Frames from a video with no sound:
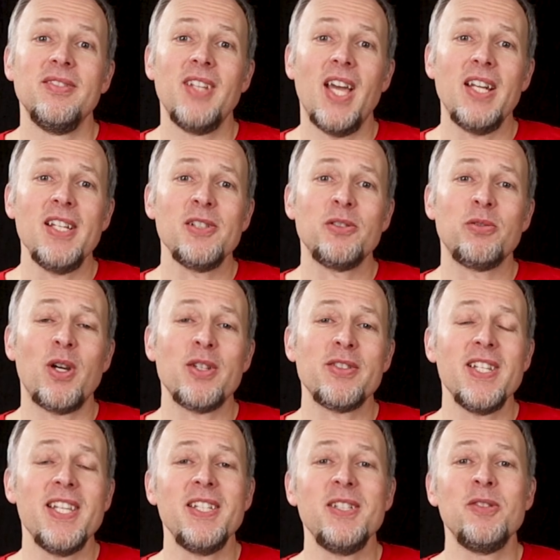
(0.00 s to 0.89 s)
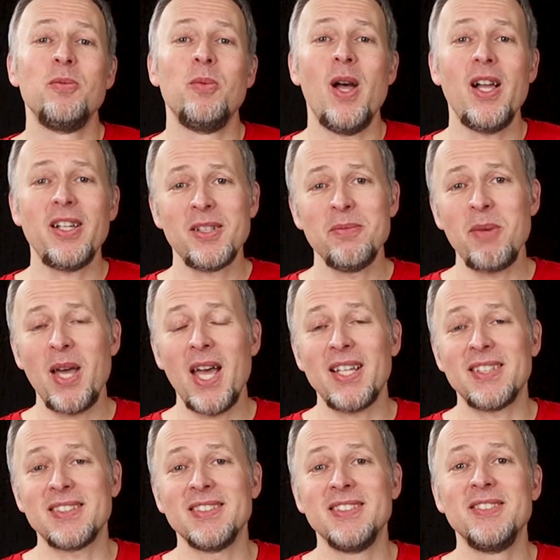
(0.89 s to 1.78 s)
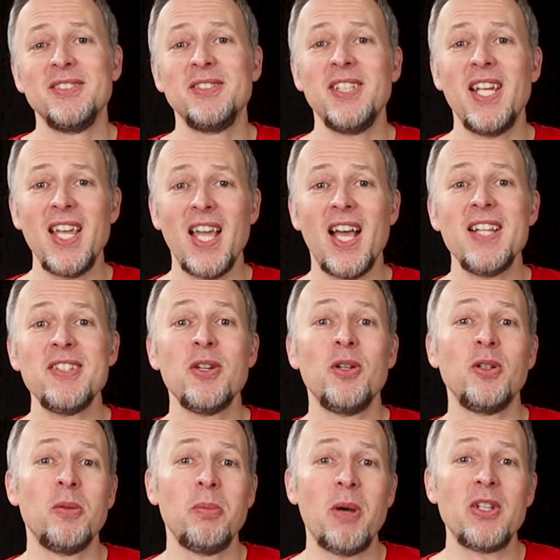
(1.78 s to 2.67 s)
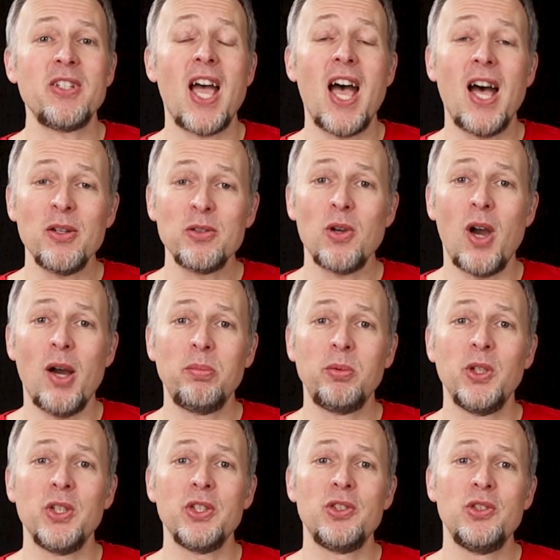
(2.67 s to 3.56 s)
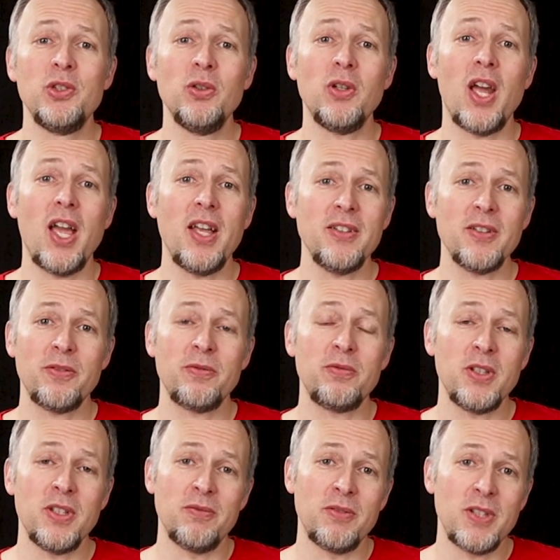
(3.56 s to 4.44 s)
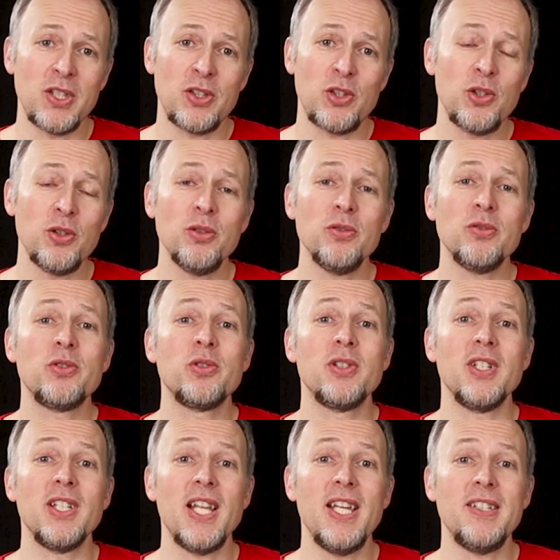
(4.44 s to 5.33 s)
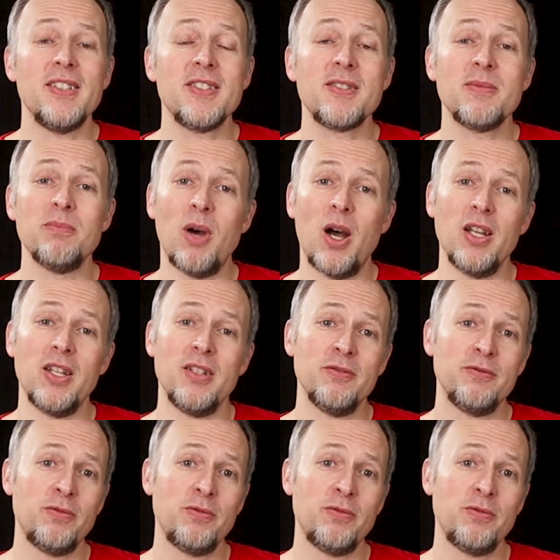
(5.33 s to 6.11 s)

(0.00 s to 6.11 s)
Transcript: Daniel Crosslink, welcome back. Today I'll talk about how to upgrade your Ender three V two to the latest Marlin